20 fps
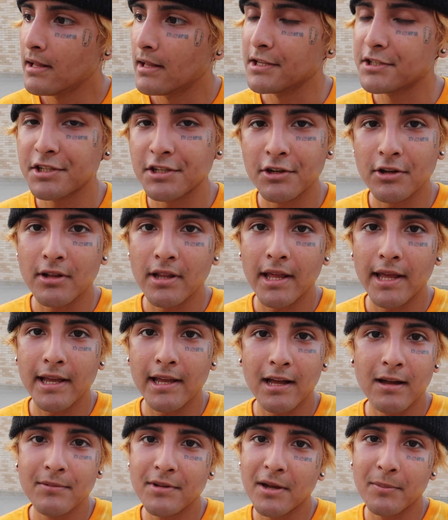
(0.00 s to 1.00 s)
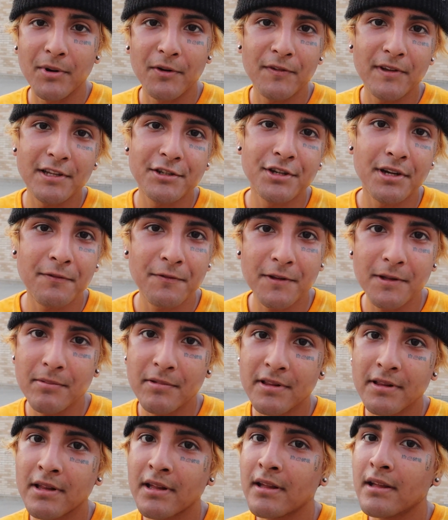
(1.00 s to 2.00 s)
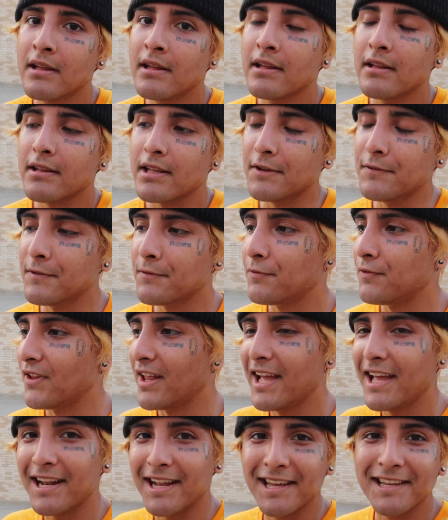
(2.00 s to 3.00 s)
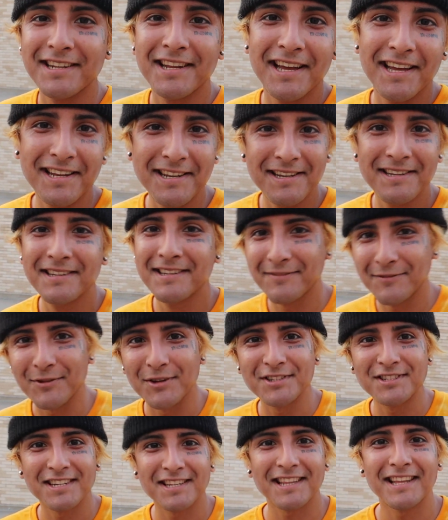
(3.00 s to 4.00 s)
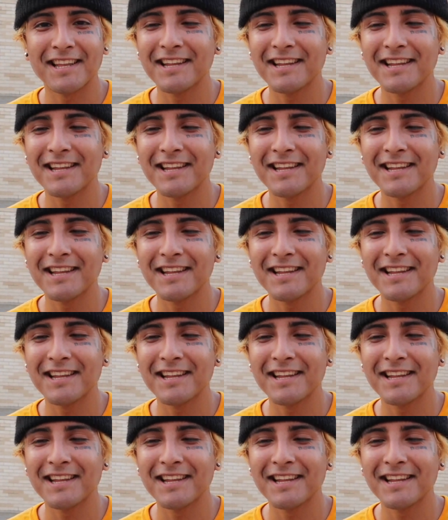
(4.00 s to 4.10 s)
Let you know, like, I'm not perfect at tray flips. Even flat, I died. If you want to check